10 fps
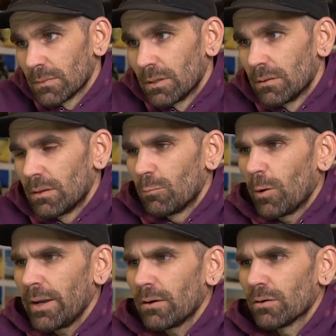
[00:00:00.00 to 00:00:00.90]
Then
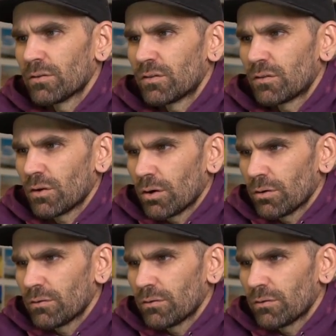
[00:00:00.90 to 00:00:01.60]
why are stars